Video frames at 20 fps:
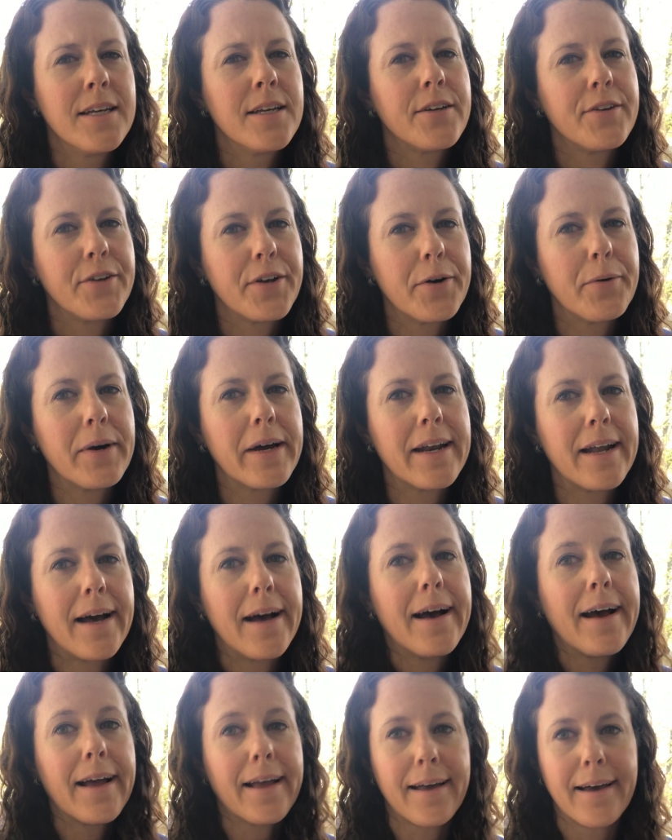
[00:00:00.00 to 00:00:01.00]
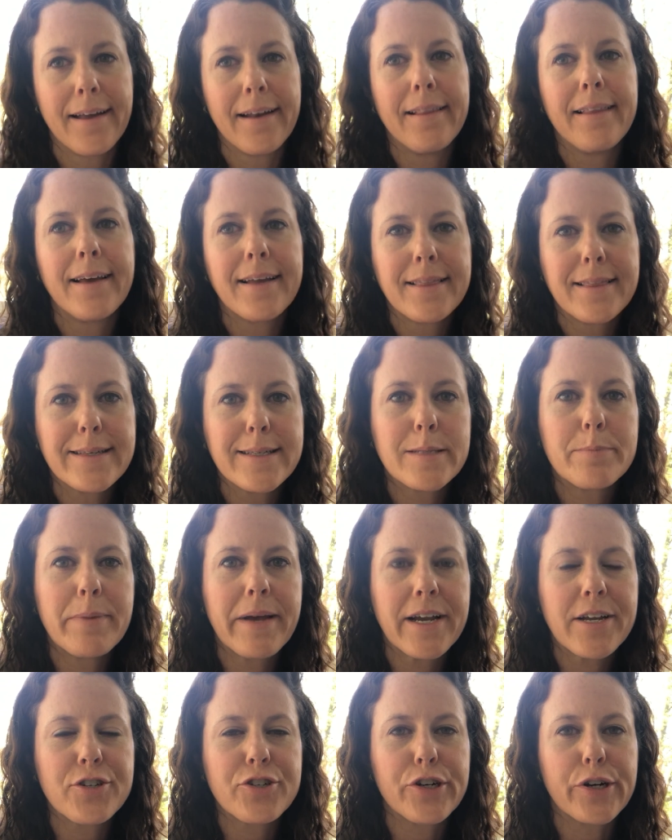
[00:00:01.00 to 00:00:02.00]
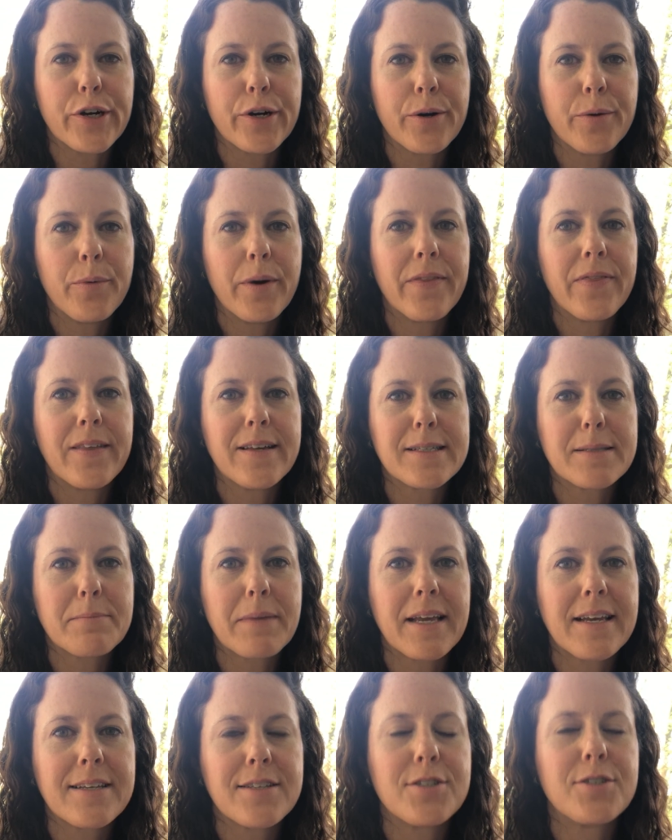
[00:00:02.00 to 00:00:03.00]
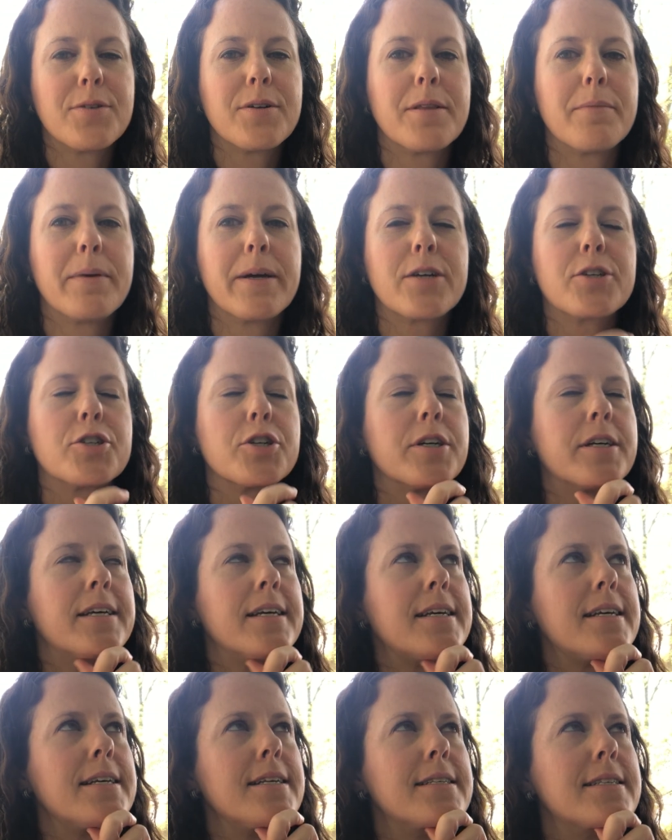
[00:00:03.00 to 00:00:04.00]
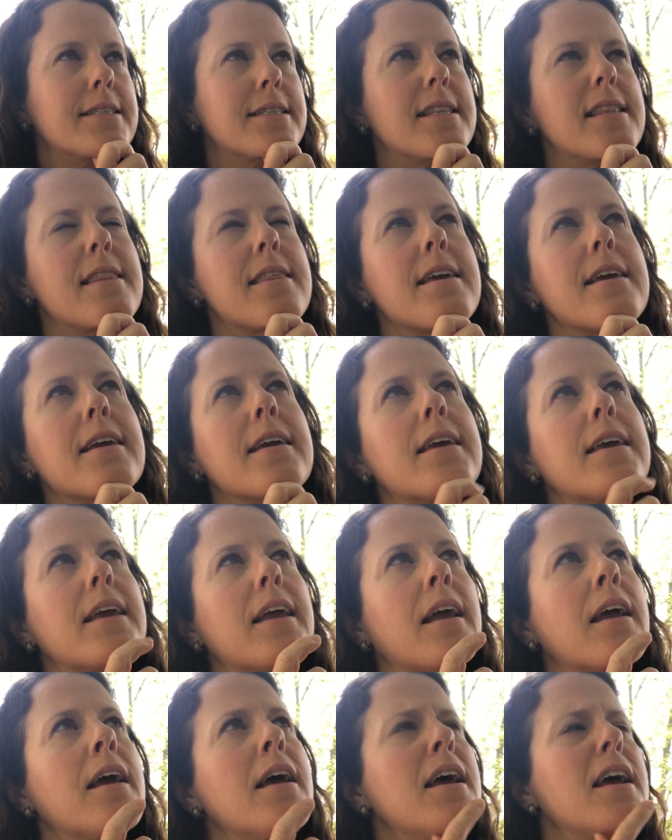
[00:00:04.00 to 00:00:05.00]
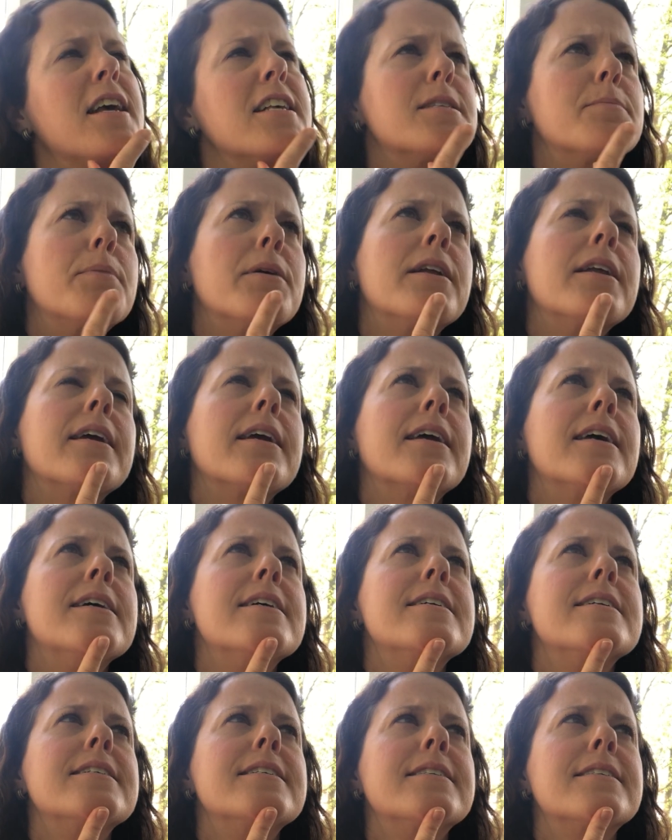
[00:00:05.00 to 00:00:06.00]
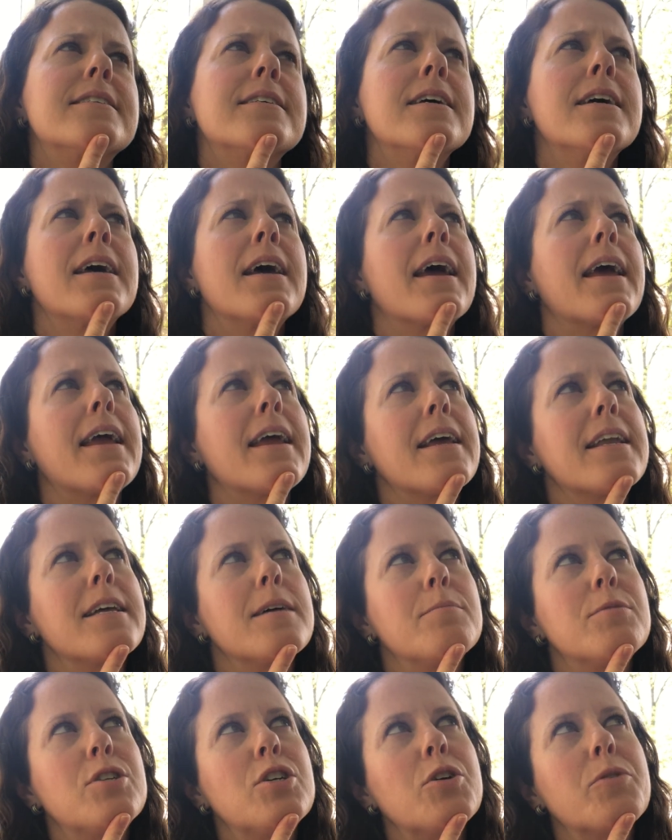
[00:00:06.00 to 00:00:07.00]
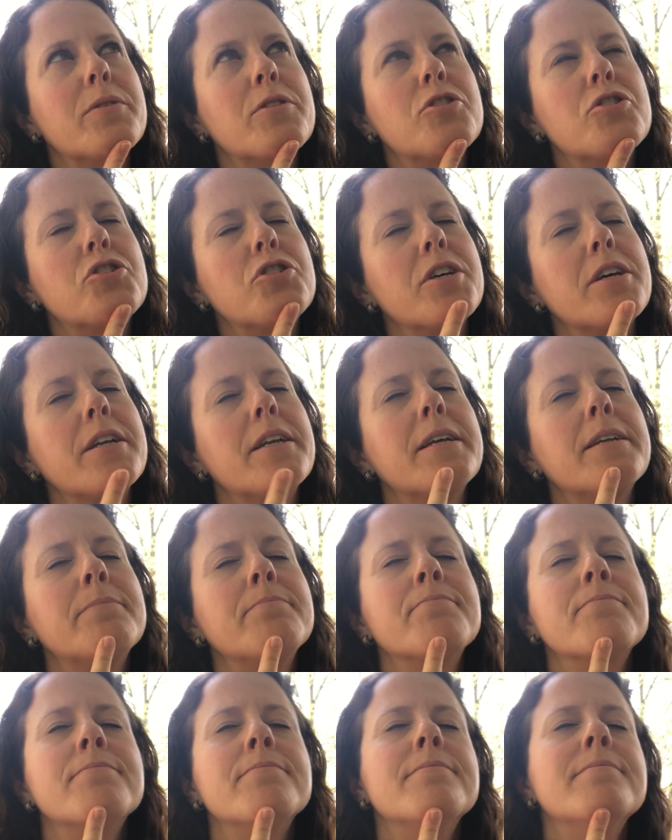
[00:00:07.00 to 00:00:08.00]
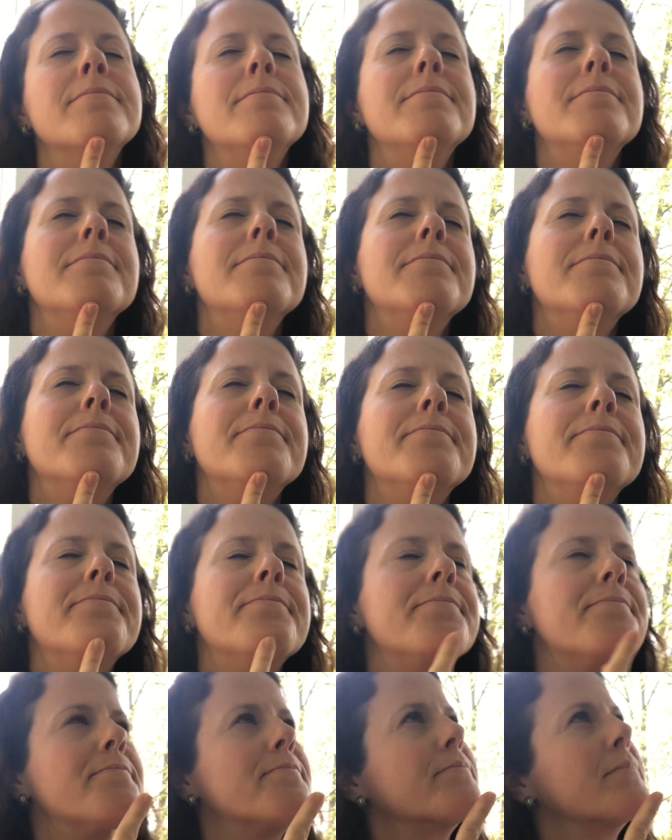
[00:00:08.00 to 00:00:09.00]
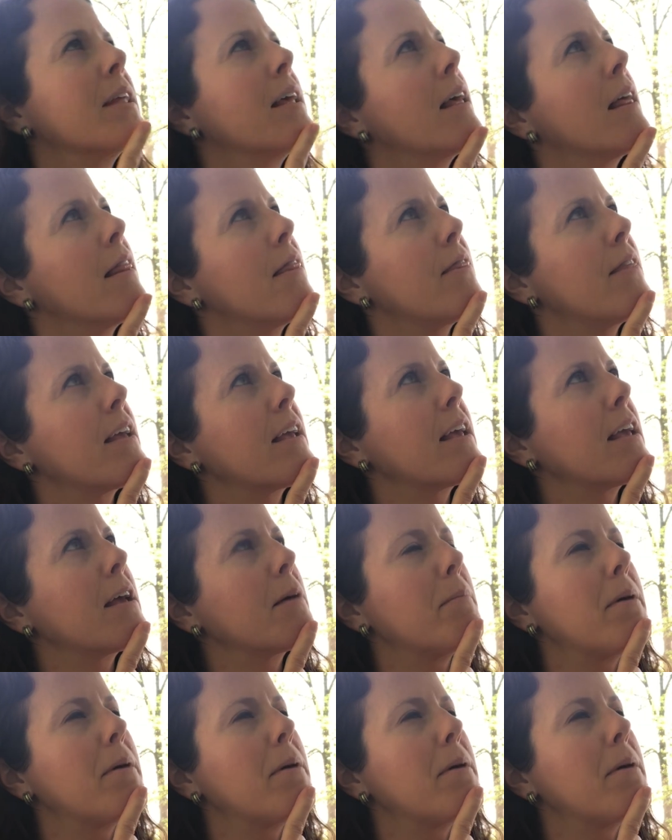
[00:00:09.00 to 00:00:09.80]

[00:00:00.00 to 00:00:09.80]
You know what? I kind of like this picture, what this man is doing in the picture. He's thinking. He's putting his hand up to his chin and thinking